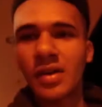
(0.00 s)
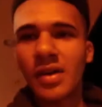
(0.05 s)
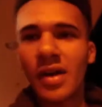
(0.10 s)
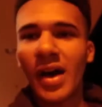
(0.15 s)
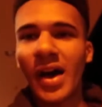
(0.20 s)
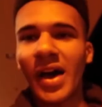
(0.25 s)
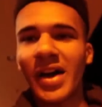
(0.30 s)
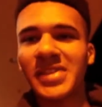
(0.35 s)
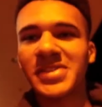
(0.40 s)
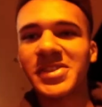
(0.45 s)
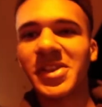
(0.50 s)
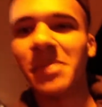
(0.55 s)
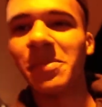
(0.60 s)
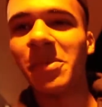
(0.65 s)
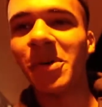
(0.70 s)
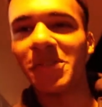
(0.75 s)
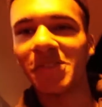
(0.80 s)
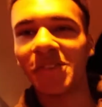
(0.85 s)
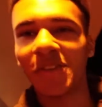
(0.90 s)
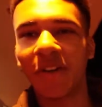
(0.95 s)
Ah, so
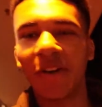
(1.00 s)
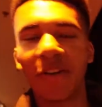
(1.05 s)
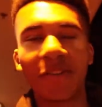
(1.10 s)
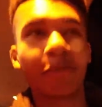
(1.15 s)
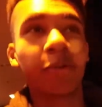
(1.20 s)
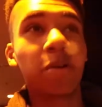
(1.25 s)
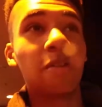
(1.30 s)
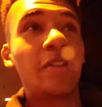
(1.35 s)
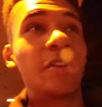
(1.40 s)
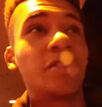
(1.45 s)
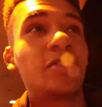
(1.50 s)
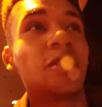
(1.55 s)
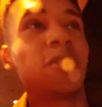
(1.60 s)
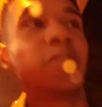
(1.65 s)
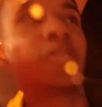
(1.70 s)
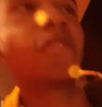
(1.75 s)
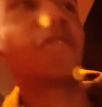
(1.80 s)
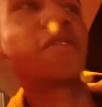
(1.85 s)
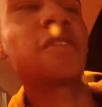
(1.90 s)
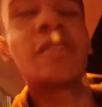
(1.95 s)
boys and girls, we have literally
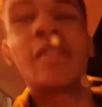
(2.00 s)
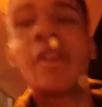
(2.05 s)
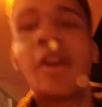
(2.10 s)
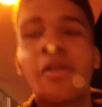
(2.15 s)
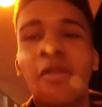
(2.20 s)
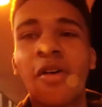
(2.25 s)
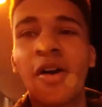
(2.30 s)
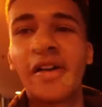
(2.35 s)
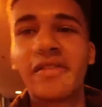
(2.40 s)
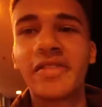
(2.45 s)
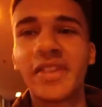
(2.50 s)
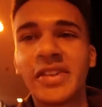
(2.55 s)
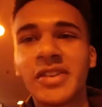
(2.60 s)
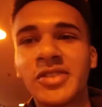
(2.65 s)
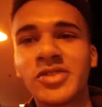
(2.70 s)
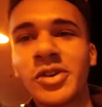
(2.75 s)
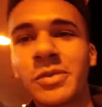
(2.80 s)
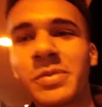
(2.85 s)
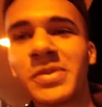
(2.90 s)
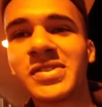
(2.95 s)
just arrived at the
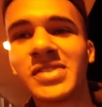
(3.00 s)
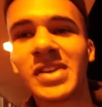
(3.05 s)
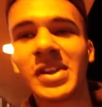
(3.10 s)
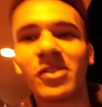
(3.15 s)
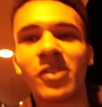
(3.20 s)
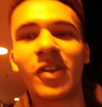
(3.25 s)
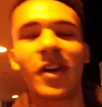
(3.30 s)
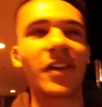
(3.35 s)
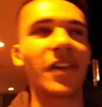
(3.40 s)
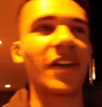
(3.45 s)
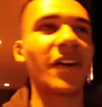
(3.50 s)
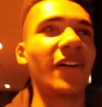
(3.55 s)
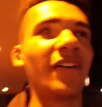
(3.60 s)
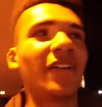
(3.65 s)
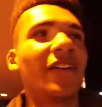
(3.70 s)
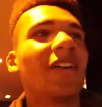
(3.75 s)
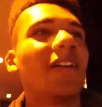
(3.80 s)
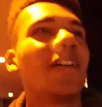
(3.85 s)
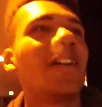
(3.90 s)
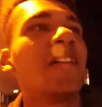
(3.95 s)
shopping centre right now.
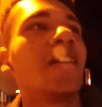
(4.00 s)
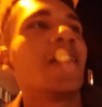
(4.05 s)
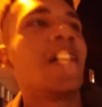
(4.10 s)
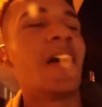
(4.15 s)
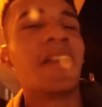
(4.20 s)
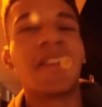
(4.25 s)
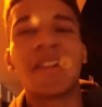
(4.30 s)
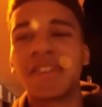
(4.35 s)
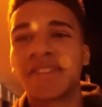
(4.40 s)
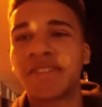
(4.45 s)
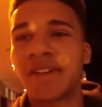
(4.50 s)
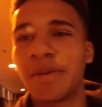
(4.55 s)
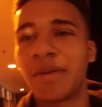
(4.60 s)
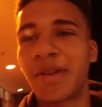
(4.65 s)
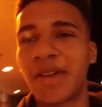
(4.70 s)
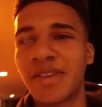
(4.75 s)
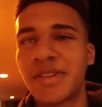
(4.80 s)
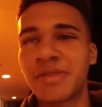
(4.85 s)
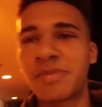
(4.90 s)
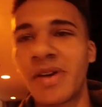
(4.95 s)
I think it's time to
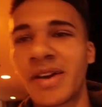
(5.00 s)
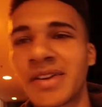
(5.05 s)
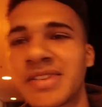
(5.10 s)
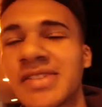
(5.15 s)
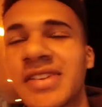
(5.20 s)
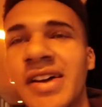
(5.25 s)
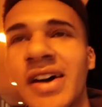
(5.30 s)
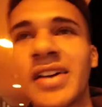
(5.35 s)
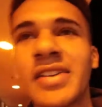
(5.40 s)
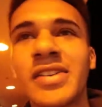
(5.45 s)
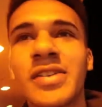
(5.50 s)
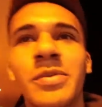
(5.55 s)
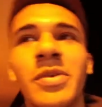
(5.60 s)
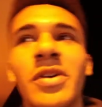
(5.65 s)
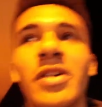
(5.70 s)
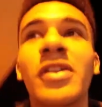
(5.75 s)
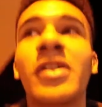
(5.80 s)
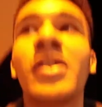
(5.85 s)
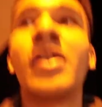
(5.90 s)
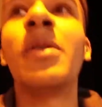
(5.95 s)
get this prank started, so we're
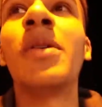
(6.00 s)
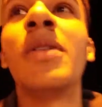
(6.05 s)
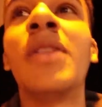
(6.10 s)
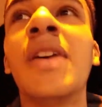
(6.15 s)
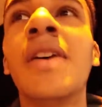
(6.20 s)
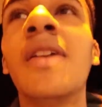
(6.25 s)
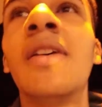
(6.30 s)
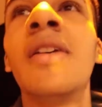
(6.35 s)
gonna go in there.